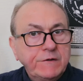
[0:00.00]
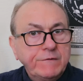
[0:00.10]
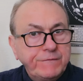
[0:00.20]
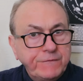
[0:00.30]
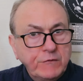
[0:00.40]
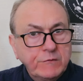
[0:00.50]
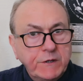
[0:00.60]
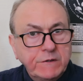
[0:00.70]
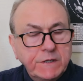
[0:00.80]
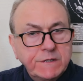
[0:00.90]
the full
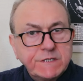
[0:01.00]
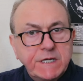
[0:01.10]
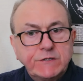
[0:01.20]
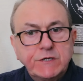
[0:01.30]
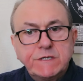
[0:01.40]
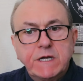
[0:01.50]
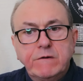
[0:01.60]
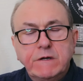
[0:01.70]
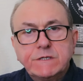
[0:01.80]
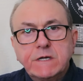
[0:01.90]
moon in
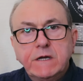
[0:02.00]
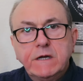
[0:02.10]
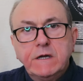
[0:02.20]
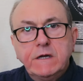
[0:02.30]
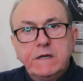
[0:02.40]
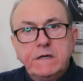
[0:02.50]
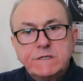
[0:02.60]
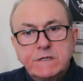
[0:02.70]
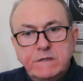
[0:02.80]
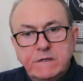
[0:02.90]
Sagittarius,
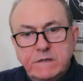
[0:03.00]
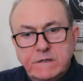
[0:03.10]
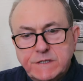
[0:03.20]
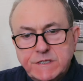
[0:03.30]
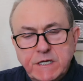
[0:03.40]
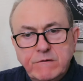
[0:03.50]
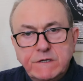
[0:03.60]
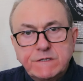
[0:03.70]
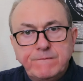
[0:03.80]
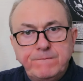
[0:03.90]
is a
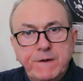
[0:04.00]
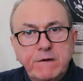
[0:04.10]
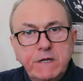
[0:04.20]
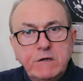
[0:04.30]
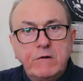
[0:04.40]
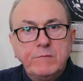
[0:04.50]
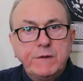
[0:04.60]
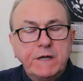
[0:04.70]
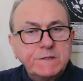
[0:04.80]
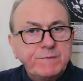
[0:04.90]
series of very
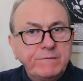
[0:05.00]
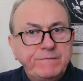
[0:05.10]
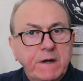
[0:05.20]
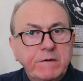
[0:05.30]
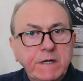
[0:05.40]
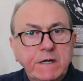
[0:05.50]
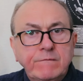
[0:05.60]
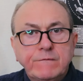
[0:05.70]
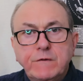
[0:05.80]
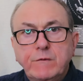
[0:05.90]
complex but very
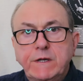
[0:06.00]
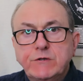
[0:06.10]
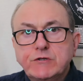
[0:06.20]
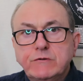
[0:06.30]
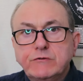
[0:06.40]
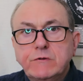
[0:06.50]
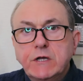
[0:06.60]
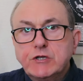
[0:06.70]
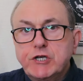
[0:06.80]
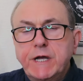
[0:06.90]
influential
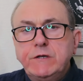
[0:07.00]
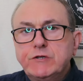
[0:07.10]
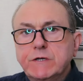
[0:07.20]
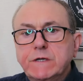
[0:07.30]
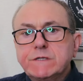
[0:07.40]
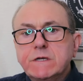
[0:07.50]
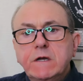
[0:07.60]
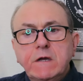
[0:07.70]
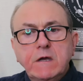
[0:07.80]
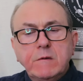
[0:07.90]
changes.
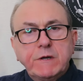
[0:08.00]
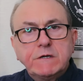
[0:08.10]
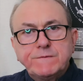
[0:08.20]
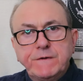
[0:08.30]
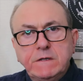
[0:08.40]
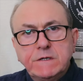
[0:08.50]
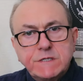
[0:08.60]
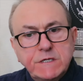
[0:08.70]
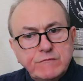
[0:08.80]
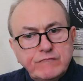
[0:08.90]
Because
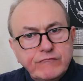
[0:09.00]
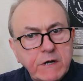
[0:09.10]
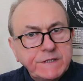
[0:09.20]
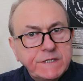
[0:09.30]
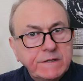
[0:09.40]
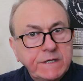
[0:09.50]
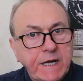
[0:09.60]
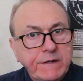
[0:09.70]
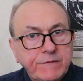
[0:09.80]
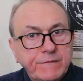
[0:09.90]
Venus is right at the
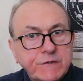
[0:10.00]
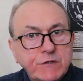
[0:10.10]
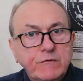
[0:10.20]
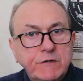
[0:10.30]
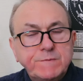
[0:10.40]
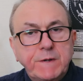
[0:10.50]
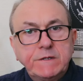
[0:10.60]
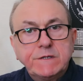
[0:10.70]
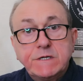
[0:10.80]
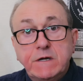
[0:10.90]
end of Taurus by
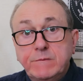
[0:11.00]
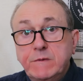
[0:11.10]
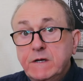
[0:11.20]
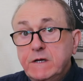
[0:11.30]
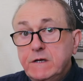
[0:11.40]
the time